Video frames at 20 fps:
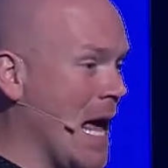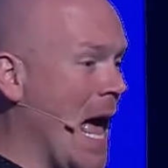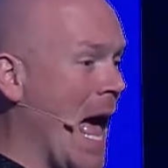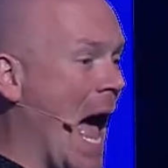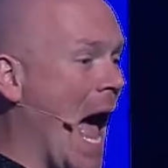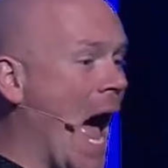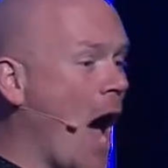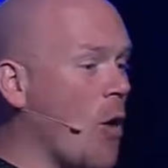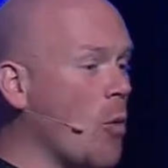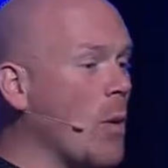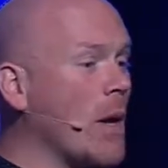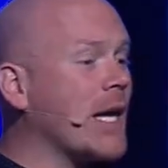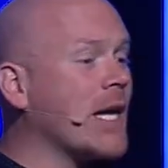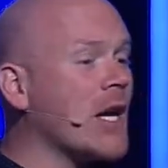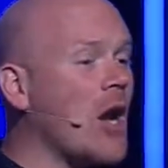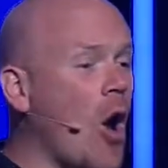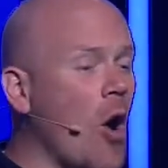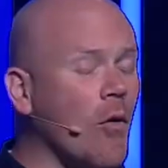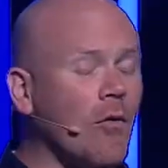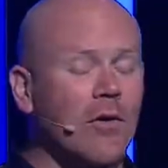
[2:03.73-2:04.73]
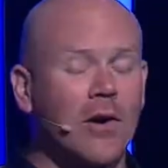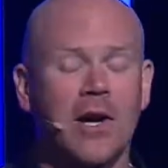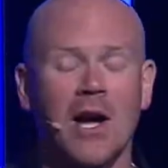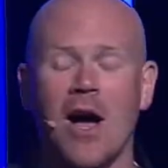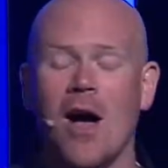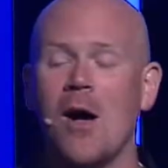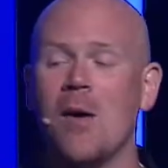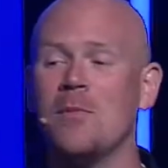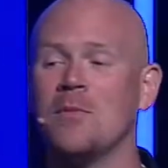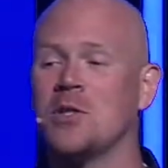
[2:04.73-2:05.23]
How we can
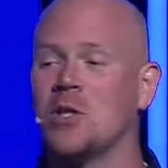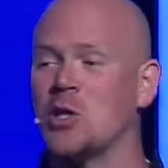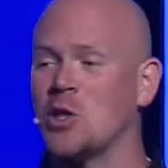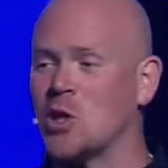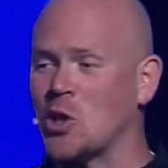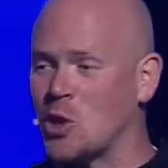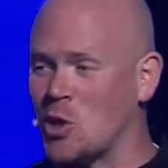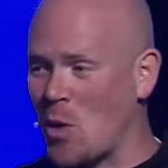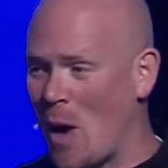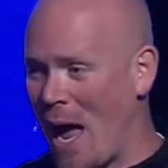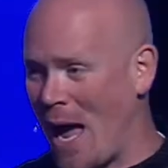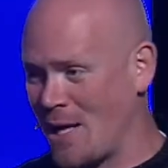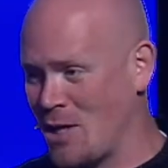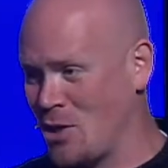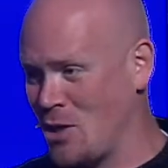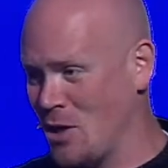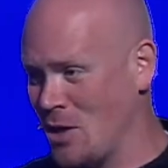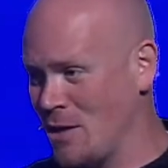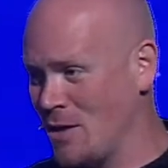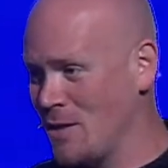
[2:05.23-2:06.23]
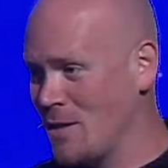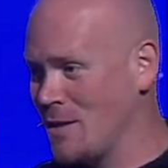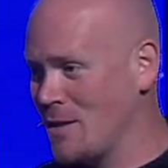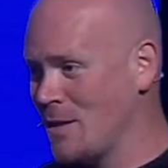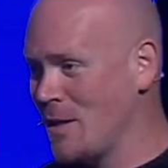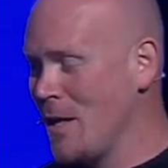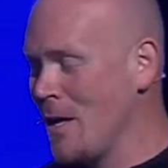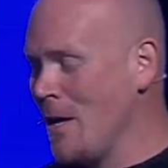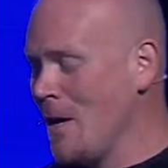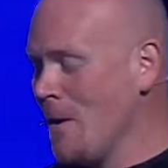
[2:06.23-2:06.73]
overcome distractions.
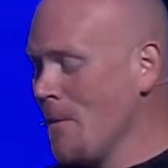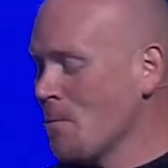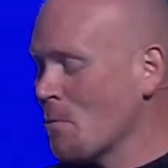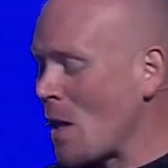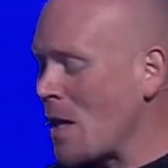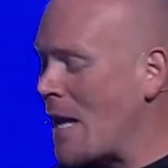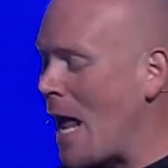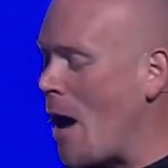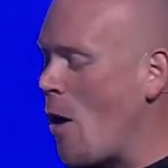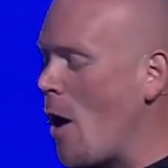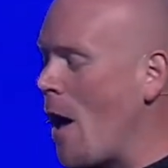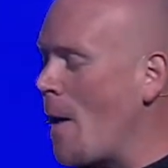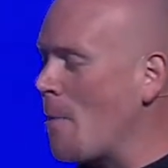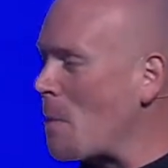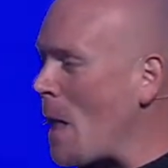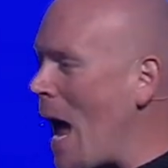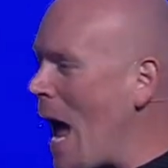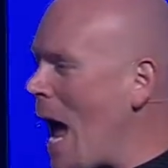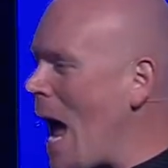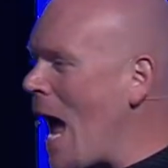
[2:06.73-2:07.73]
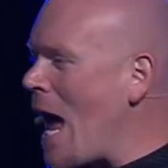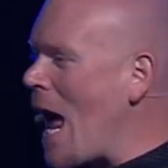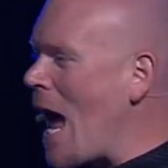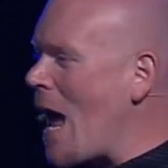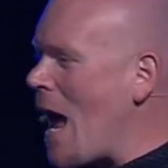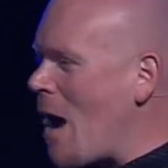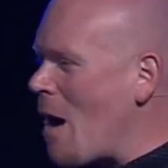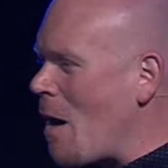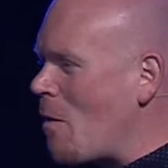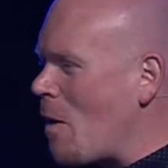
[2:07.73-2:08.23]
Now, um,
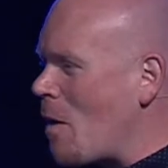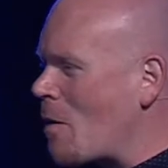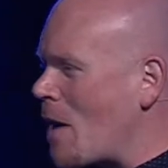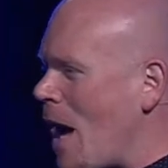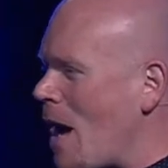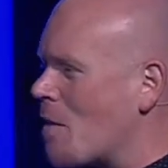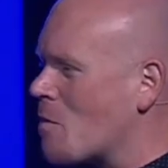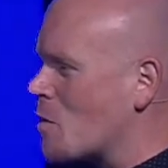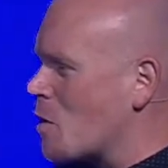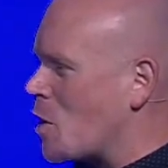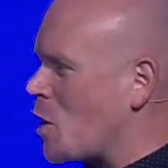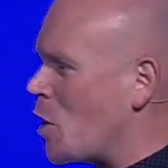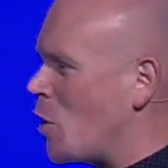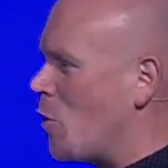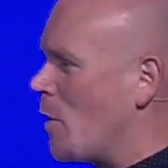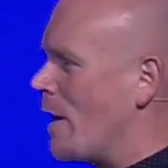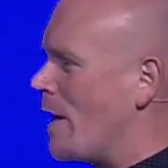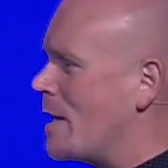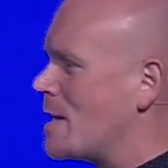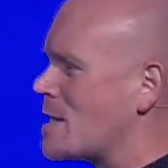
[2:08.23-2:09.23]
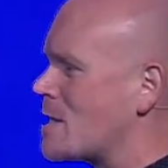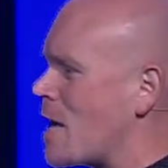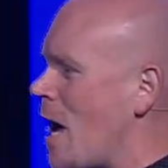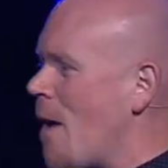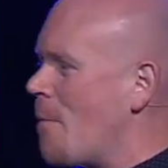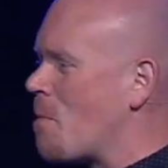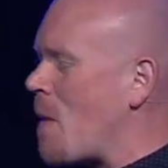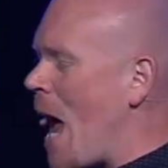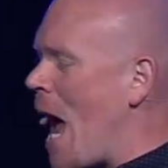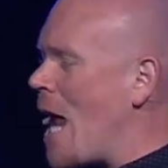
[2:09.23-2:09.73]
I, am kind of curious.
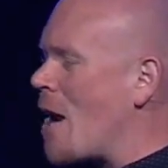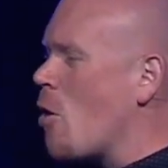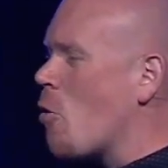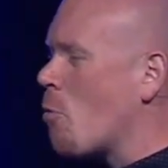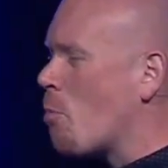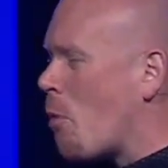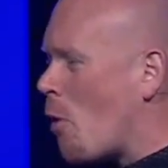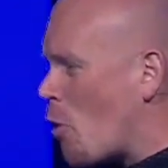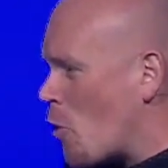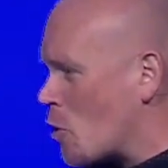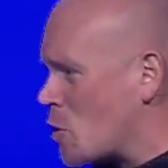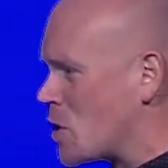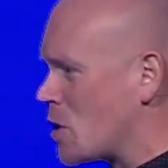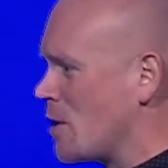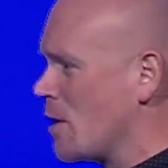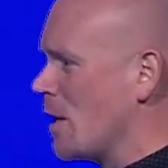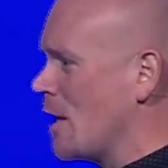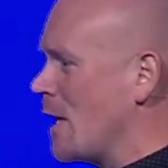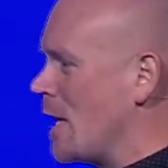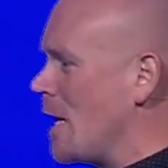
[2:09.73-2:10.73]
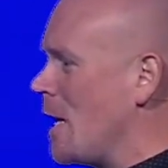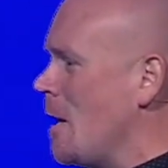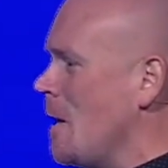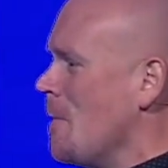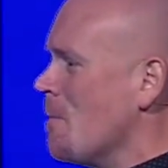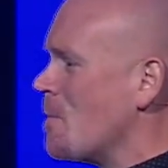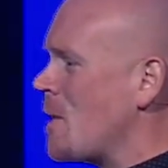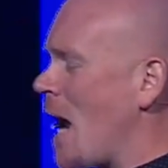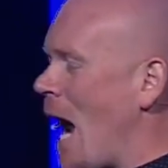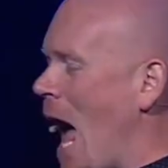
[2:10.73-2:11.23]
Um, I know personally
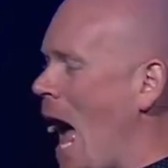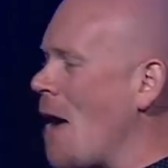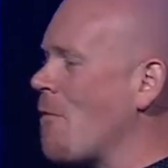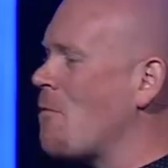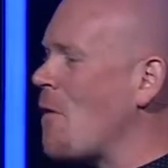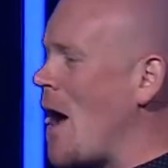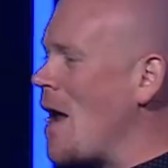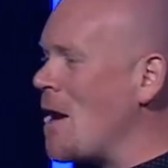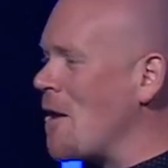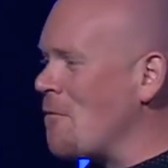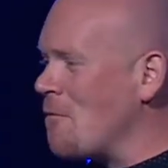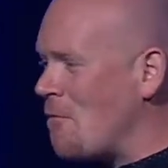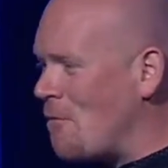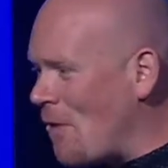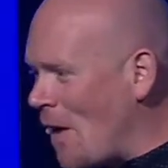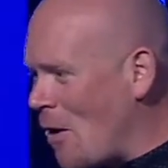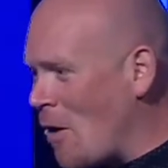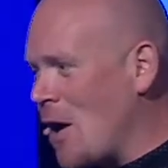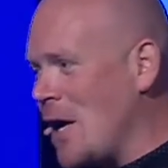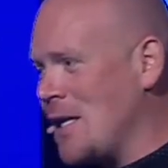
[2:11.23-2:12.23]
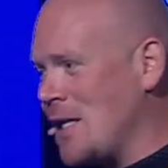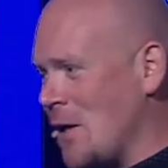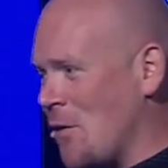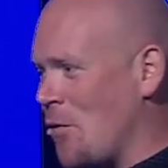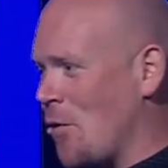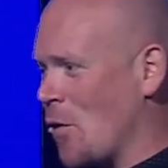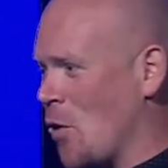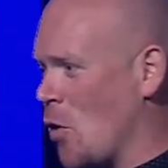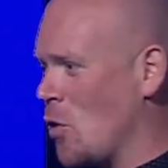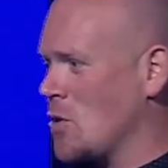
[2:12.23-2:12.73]
that I find it very
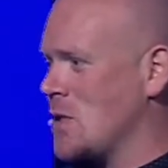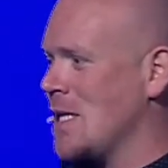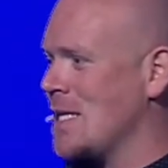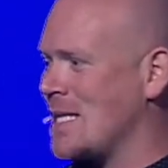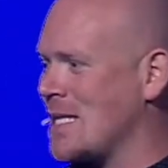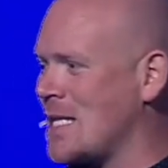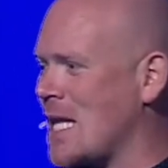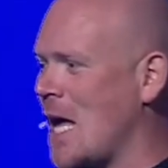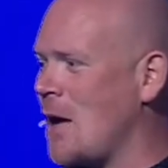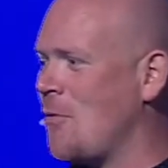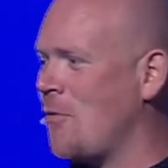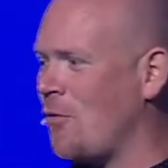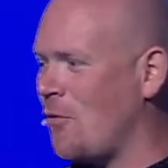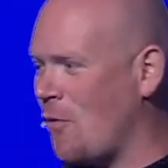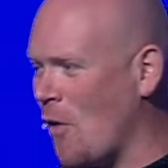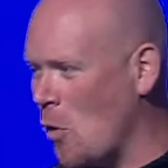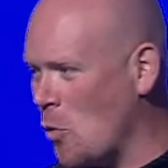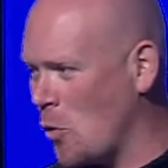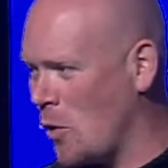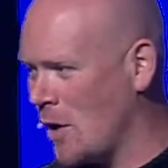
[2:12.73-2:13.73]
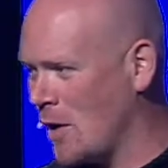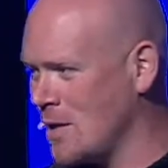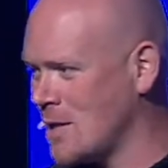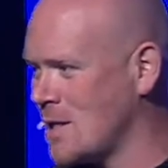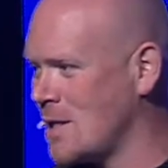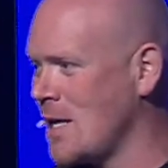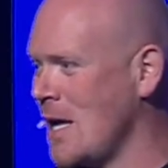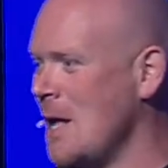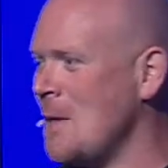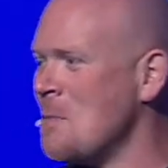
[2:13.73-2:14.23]
difficult to stay
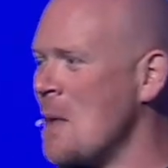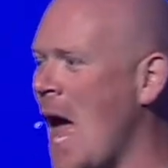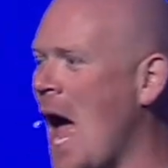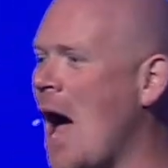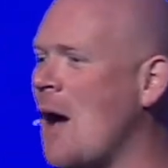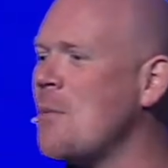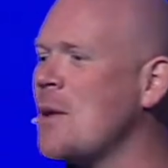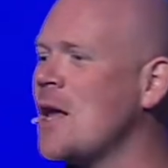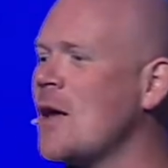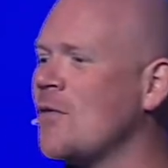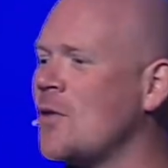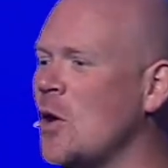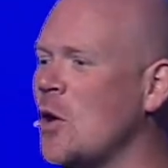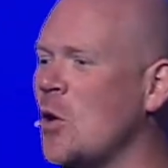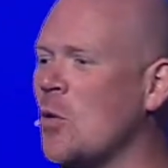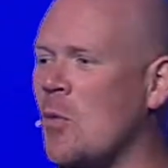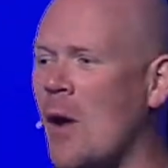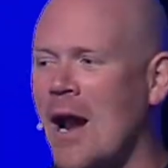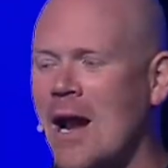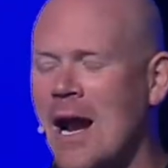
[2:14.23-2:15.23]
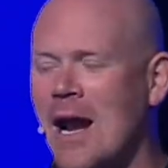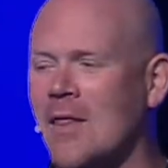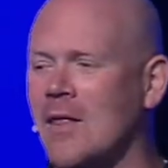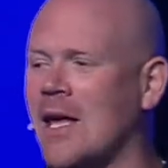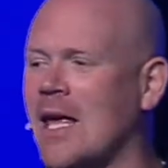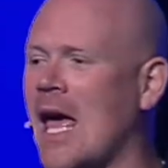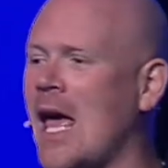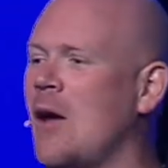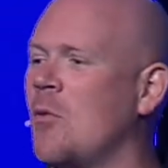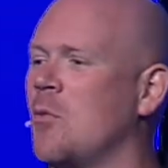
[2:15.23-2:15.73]
focused. How many of you, right out of the
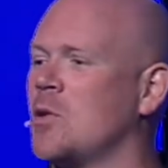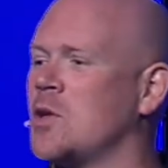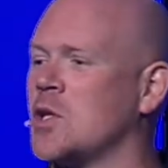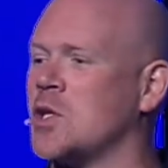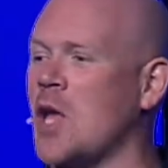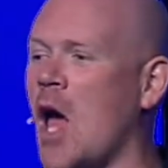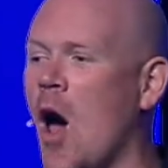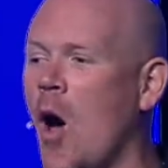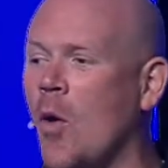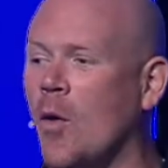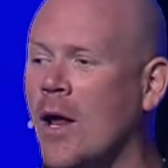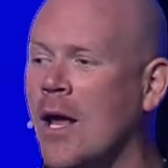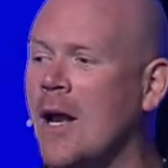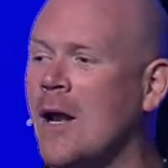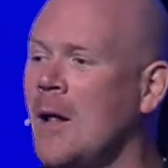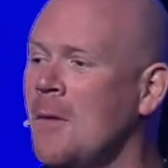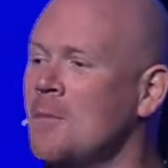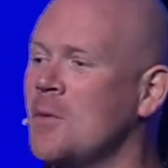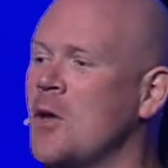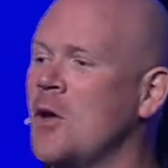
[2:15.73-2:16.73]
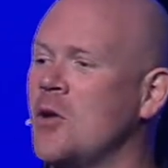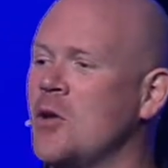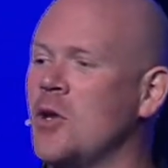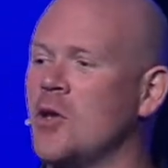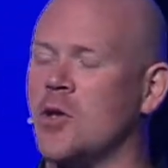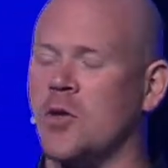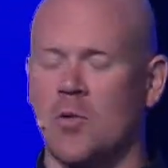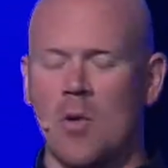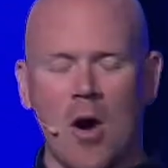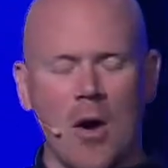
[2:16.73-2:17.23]
gate, would just own it? You, you
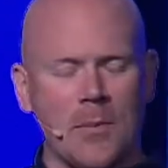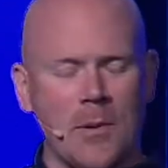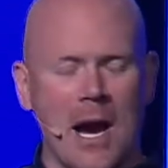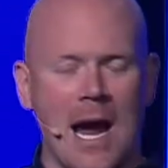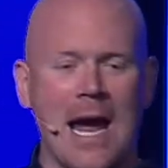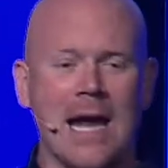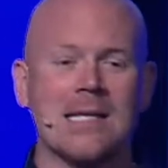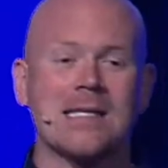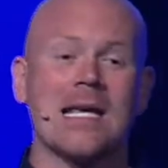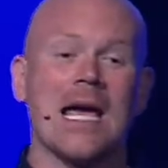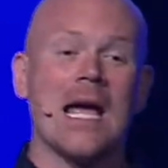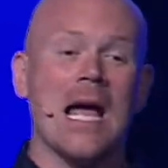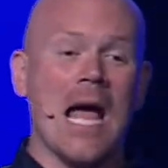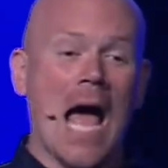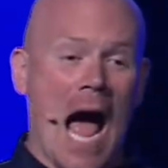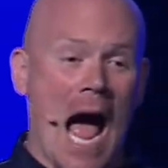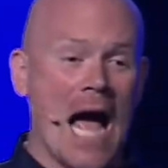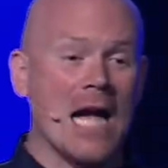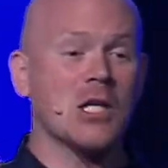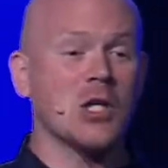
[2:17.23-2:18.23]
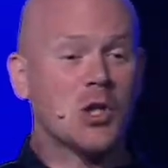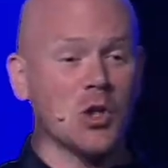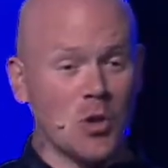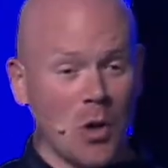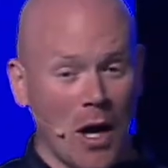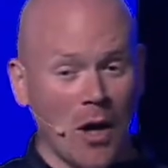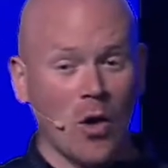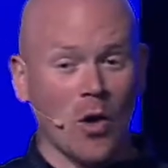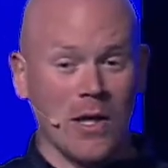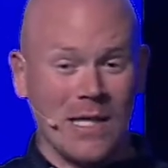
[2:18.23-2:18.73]
throw up your hand and say, I
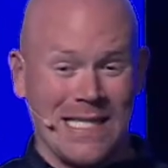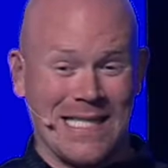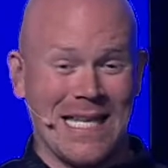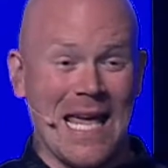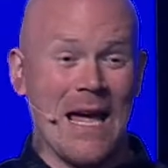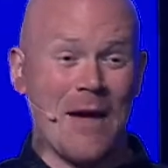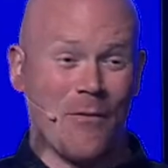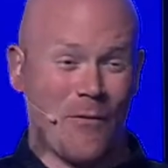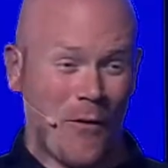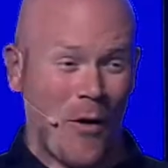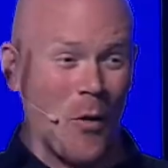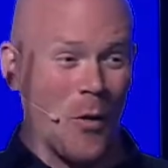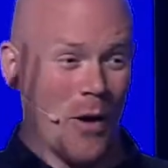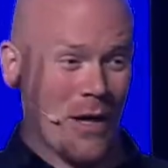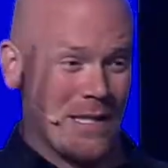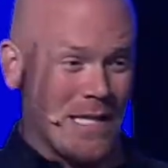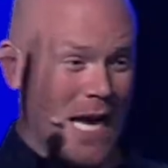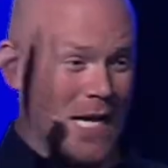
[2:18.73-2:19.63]
struggle to stay focused.